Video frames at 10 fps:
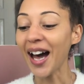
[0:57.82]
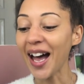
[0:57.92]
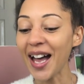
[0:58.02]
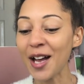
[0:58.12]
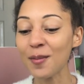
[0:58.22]

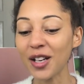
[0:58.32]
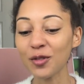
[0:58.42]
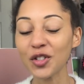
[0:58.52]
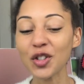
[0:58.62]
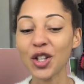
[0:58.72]
Um, and I've
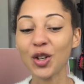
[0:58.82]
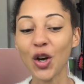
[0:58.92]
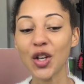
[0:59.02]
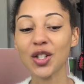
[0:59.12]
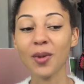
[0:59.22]
also
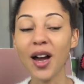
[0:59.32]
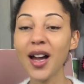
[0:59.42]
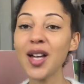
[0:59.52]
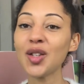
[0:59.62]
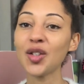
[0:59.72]
got some
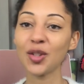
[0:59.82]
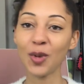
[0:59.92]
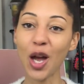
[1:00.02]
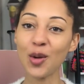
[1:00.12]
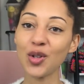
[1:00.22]
highs and some
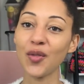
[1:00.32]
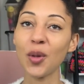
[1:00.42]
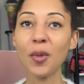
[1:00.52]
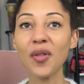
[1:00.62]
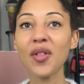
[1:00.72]
lows of the
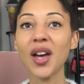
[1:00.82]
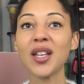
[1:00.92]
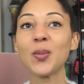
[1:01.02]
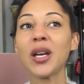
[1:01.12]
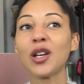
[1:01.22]
month
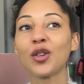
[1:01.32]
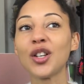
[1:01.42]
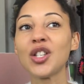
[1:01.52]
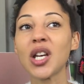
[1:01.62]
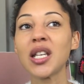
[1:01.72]
as being a
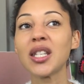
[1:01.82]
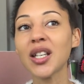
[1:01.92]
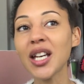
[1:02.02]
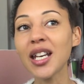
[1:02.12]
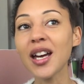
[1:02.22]
crochet
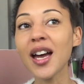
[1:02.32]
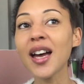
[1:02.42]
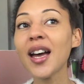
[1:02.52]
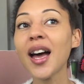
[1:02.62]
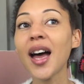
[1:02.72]
designer,
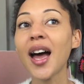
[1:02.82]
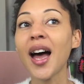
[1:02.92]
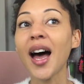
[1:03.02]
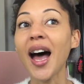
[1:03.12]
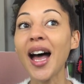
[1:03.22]

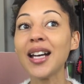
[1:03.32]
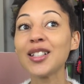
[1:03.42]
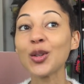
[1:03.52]
and